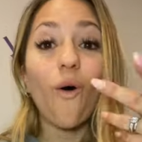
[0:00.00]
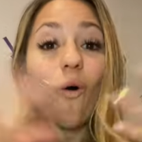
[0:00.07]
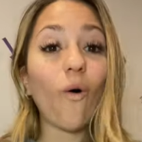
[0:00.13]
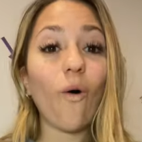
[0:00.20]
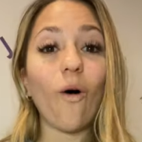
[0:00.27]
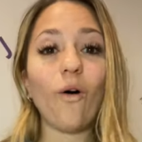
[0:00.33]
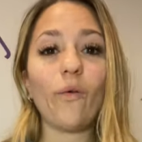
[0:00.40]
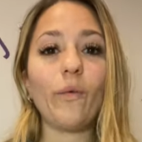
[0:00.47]

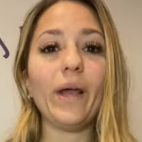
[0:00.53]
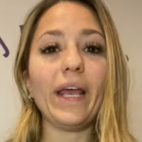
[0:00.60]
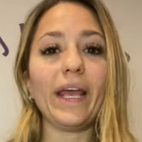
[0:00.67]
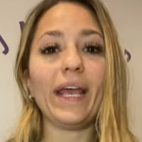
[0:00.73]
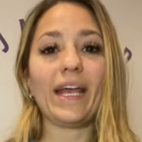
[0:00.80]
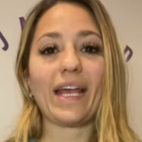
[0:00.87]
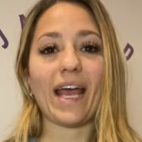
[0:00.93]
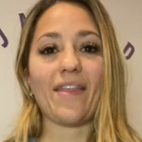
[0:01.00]
all
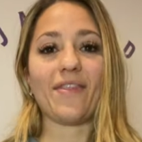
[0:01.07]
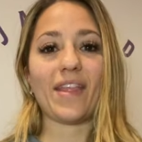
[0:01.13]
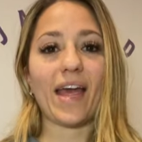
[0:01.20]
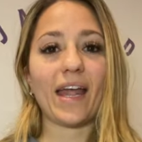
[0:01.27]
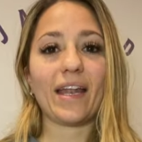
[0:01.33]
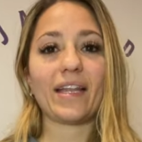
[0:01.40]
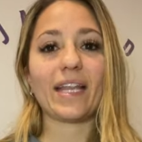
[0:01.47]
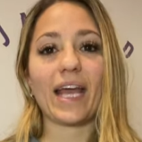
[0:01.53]
week, and
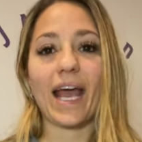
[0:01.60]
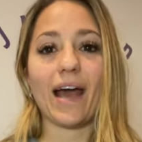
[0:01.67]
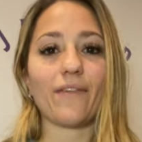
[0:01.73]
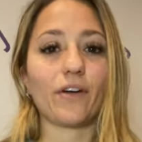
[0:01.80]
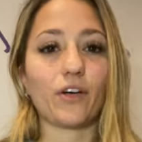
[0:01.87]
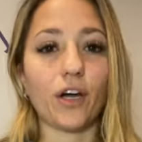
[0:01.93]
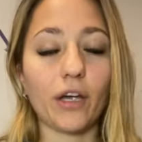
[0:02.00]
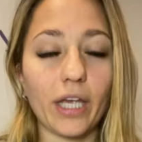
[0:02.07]
then they have
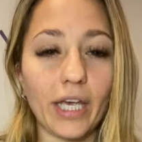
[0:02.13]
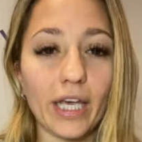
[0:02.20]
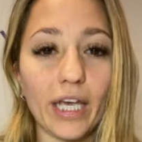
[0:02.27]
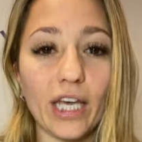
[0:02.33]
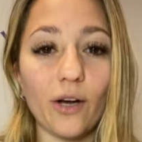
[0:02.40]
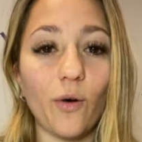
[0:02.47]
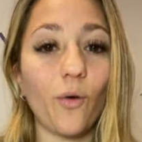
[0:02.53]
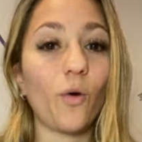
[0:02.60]
a
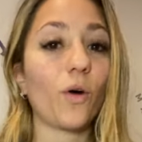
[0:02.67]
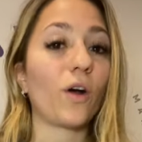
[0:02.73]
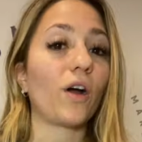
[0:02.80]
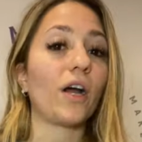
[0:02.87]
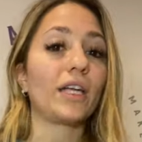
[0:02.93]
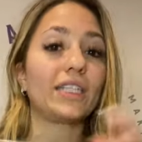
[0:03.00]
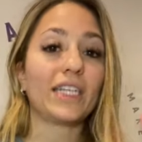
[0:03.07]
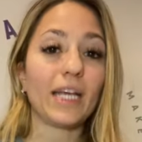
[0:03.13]
cookie or
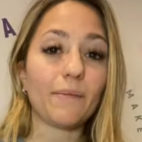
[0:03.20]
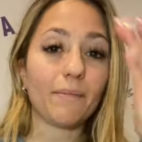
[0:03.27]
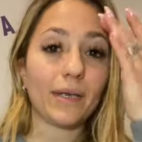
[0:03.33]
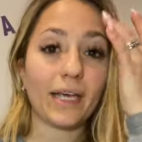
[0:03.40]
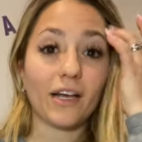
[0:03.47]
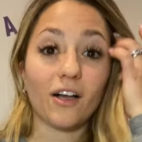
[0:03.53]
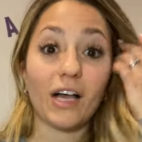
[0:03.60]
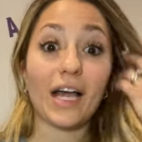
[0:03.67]
a cheat
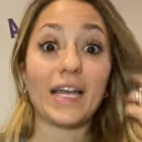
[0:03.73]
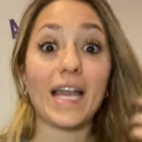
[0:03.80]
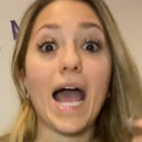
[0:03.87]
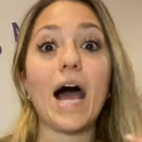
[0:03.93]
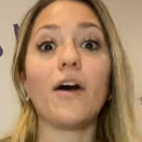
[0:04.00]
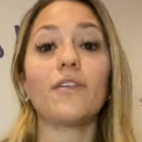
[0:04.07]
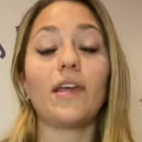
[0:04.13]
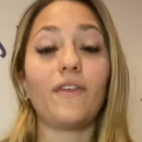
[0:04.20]
meal, and
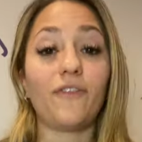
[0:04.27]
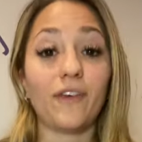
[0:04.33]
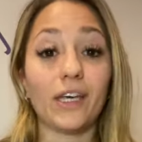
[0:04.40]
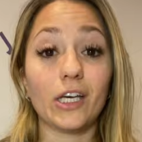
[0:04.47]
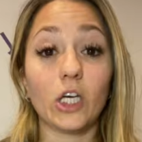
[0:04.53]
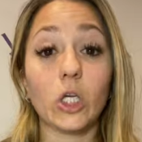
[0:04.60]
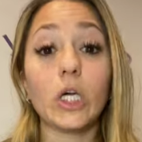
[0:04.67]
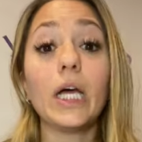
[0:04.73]
now they
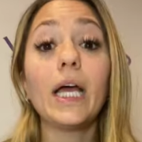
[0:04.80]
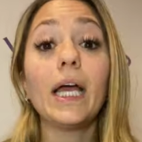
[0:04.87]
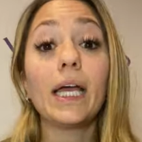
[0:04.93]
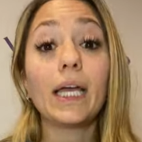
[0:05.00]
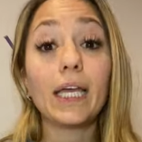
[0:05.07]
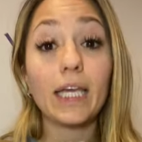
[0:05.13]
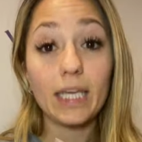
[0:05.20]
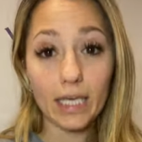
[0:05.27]
feel
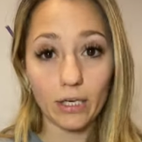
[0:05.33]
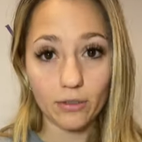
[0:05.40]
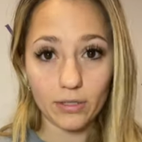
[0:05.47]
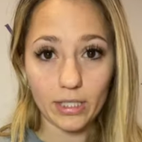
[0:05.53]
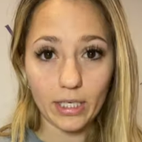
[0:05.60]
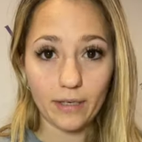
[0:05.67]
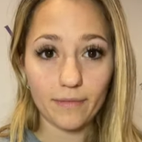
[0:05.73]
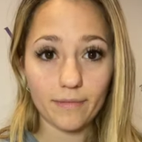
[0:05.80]

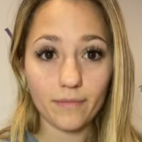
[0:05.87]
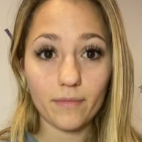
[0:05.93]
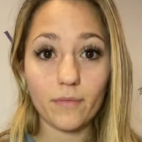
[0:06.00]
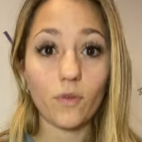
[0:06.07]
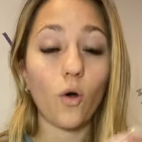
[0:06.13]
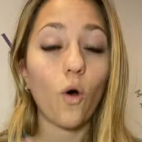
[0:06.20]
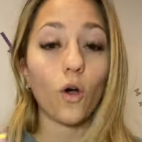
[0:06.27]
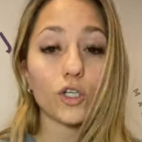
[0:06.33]
guilty.
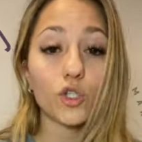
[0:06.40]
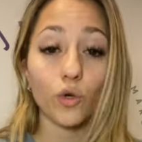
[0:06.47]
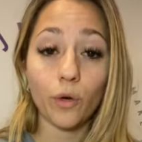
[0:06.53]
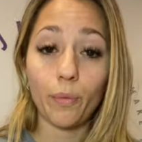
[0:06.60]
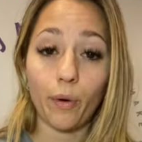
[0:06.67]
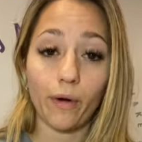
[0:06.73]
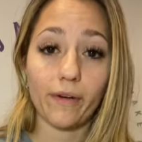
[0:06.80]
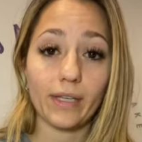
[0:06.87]
Also a
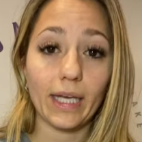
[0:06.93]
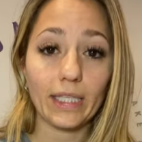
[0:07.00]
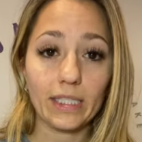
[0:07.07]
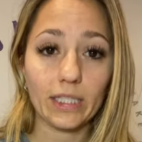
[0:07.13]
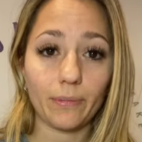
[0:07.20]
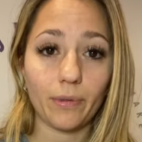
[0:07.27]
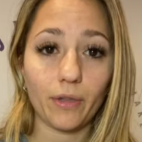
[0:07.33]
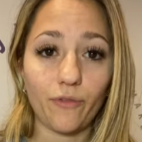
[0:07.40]
poor
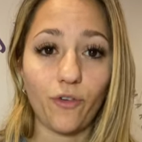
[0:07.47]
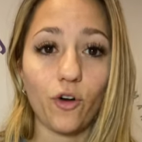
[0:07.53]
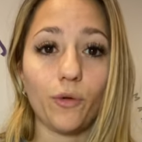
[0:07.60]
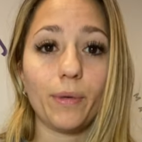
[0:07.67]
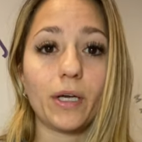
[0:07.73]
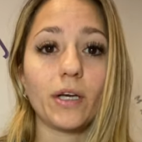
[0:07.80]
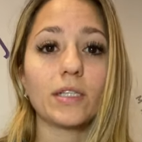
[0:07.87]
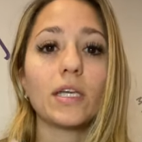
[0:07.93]
relationship with food,
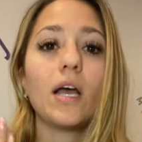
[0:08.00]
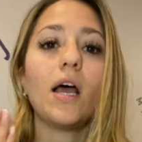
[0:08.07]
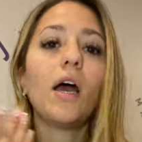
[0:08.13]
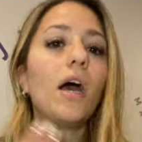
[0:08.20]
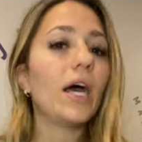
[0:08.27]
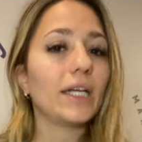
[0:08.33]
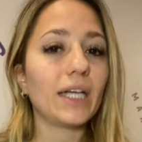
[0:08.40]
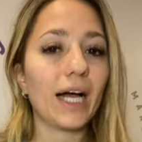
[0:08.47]
because
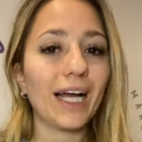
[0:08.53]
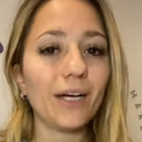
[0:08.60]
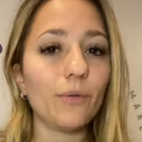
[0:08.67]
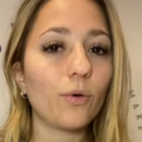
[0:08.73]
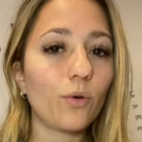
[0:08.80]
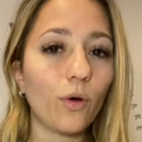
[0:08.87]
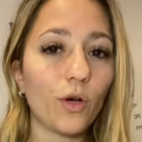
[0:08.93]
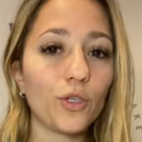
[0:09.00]
a diet
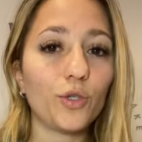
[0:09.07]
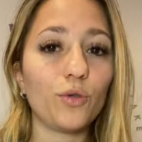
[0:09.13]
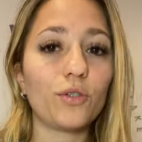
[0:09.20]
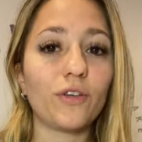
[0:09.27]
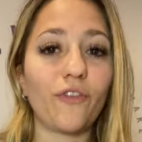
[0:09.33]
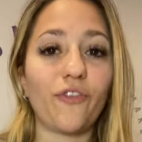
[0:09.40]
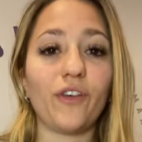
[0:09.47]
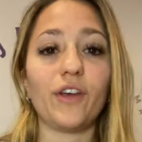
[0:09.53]
will cause you
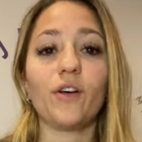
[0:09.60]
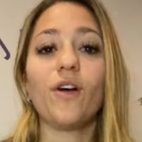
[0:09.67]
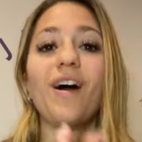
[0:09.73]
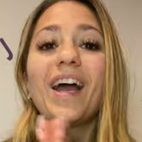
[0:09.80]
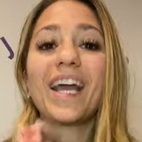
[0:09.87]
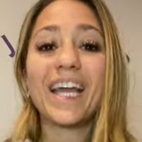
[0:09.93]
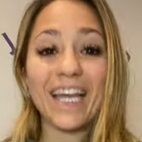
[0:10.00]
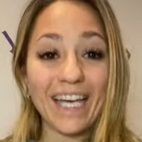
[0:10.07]
to feel
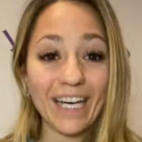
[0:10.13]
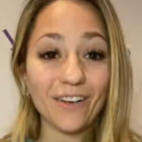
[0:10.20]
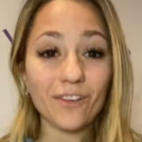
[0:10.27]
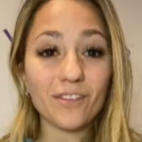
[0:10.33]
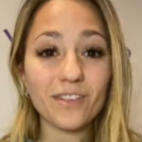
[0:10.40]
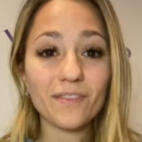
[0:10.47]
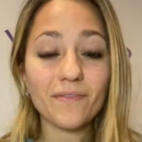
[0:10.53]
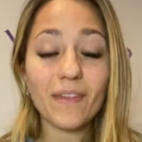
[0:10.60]

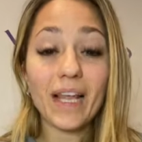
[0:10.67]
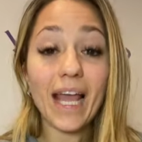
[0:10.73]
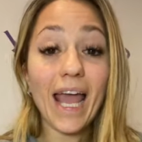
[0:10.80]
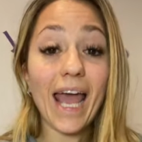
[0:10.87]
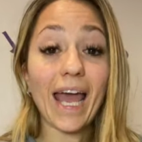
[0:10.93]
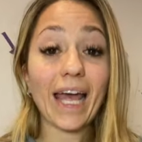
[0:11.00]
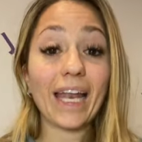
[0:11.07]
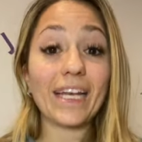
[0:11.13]
guilt.
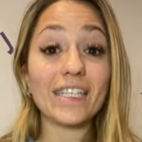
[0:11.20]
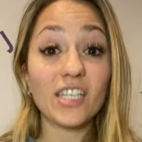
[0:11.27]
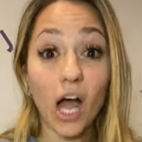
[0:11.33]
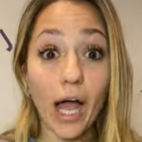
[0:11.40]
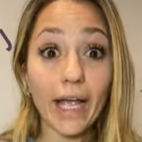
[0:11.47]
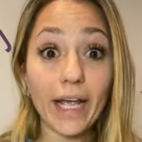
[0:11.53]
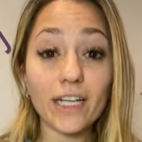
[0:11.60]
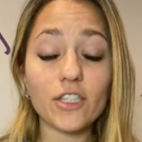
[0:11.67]
And
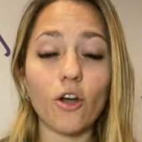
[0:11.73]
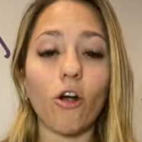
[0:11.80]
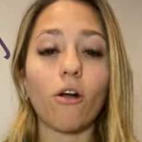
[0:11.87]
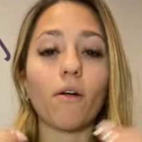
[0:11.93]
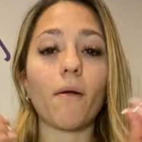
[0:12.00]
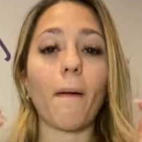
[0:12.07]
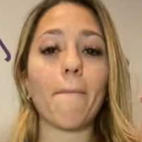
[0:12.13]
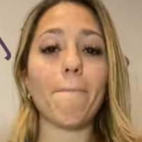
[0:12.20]
diets
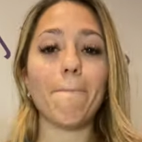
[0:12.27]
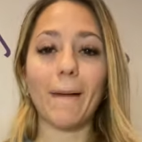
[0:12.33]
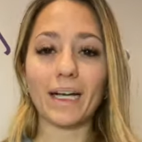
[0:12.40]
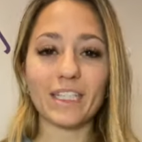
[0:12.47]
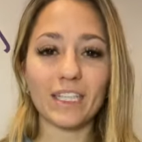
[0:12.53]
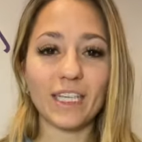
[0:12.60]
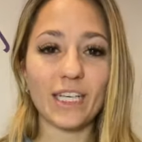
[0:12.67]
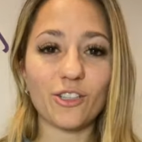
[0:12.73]
are
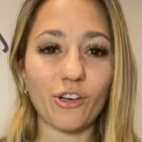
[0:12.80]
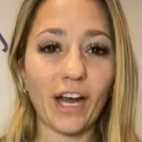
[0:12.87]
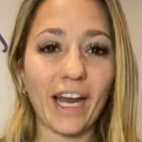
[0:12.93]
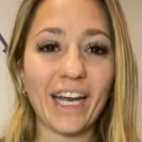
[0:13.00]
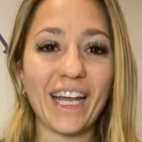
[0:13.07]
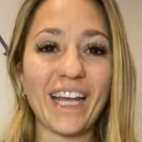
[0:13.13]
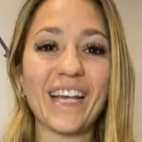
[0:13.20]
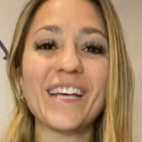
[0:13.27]
mentally
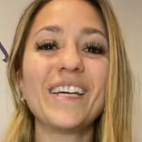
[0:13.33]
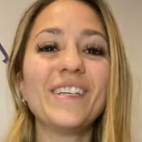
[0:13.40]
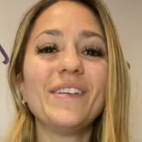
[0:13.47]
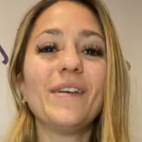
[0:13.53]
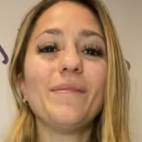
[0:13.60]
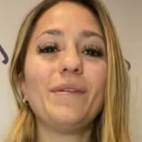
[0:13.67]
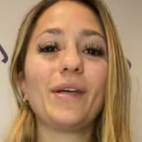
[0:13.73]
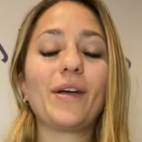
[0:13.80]
draining
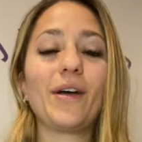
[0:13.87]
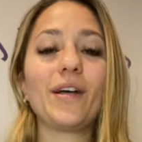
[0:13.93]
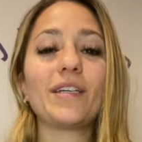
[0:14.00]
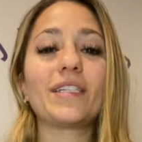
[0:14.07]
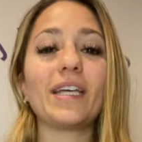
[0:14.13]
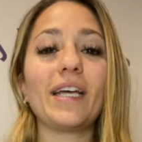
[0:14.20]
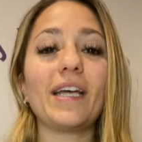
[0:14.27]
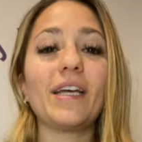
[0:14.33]

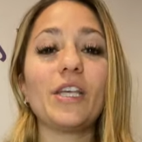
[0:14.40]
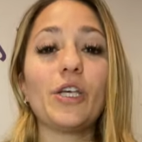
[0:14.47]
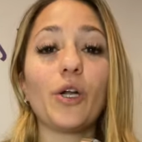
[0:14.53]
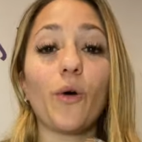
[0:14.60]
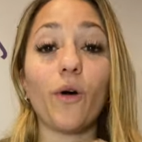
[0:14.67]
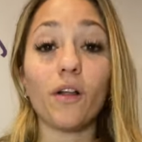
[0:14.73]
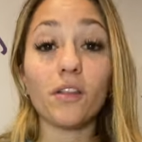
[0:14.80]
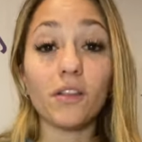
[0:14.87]
because, you know, a